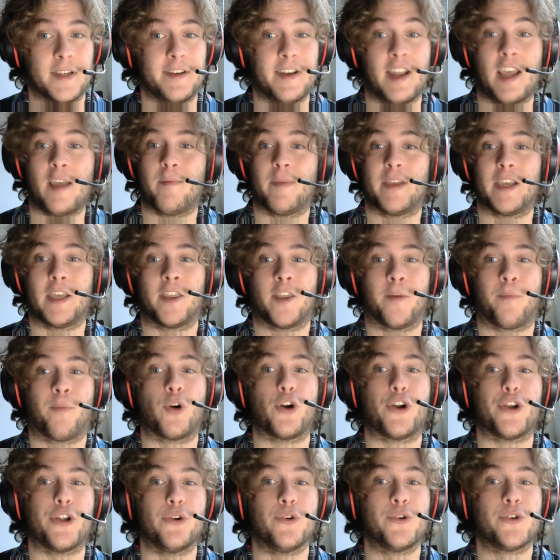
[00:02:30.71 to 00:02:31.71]
namely the
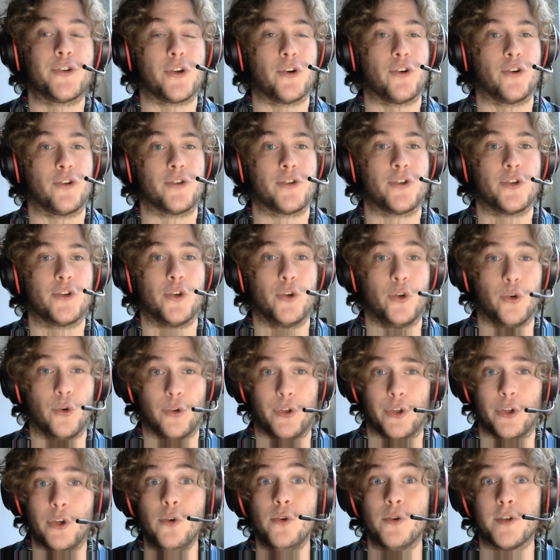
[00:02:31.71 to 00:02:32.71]
producers who
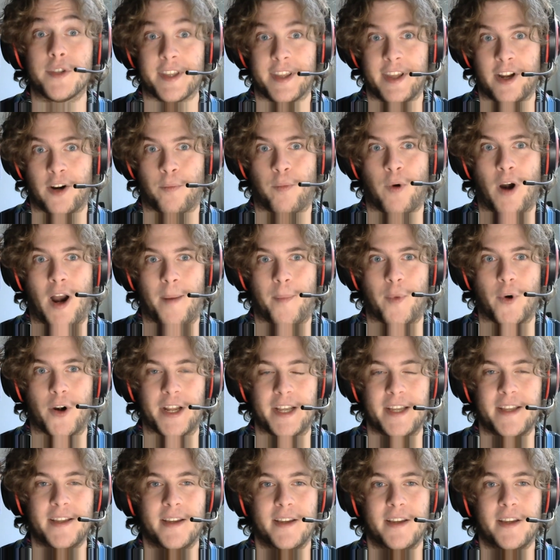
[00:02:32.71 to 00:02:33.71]
use their
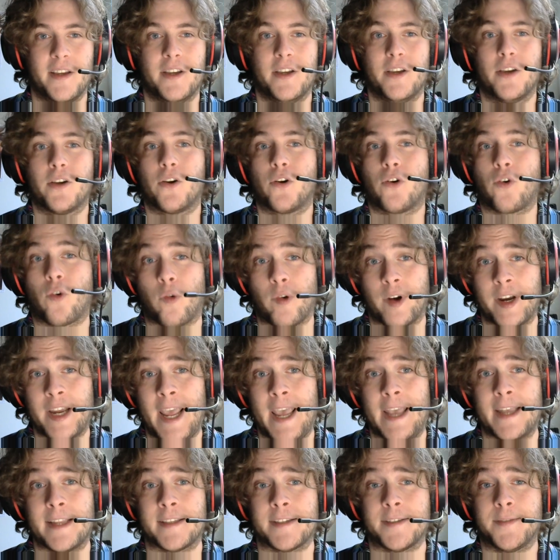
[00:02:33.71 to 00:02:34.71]
property,
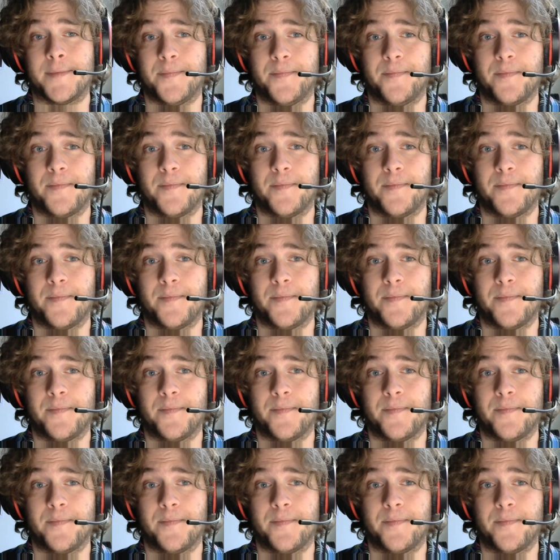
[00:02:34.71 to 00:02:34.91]
create.